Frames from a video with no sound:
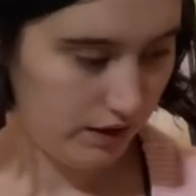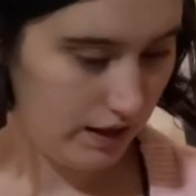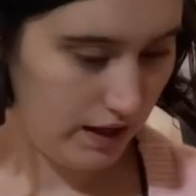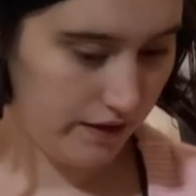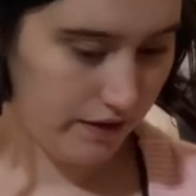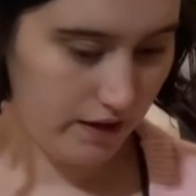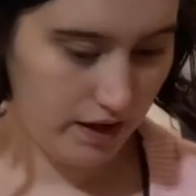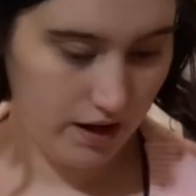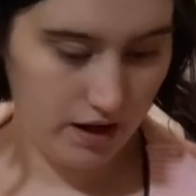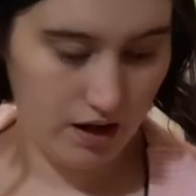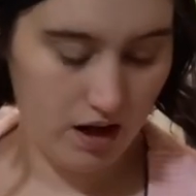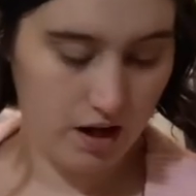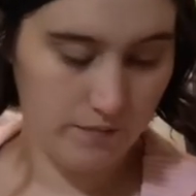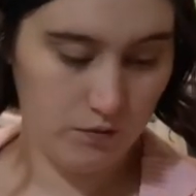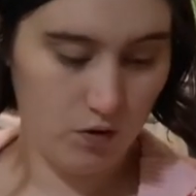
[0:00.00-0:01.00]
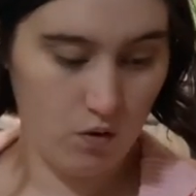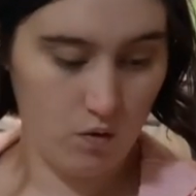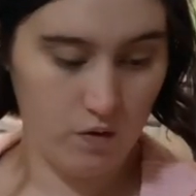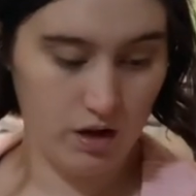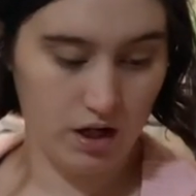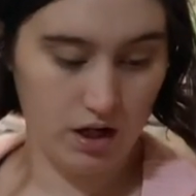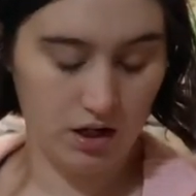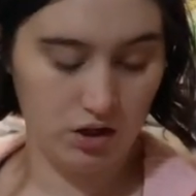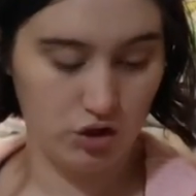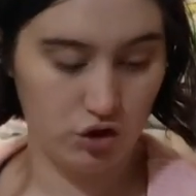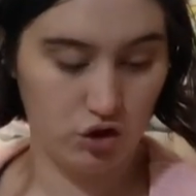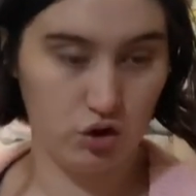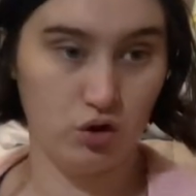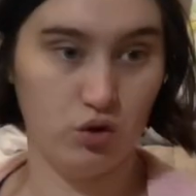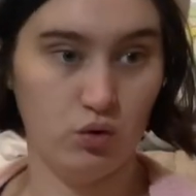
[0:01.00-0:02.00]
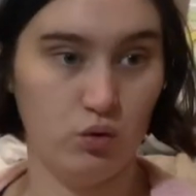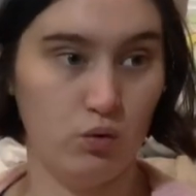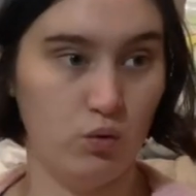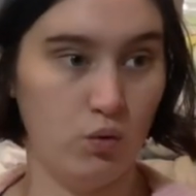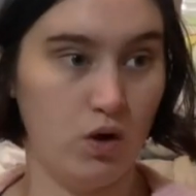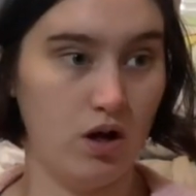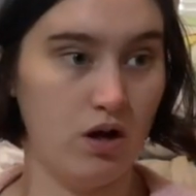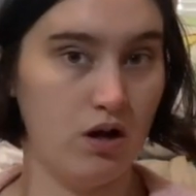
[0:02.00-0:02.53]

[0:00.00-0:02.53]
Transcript: and then I'm going to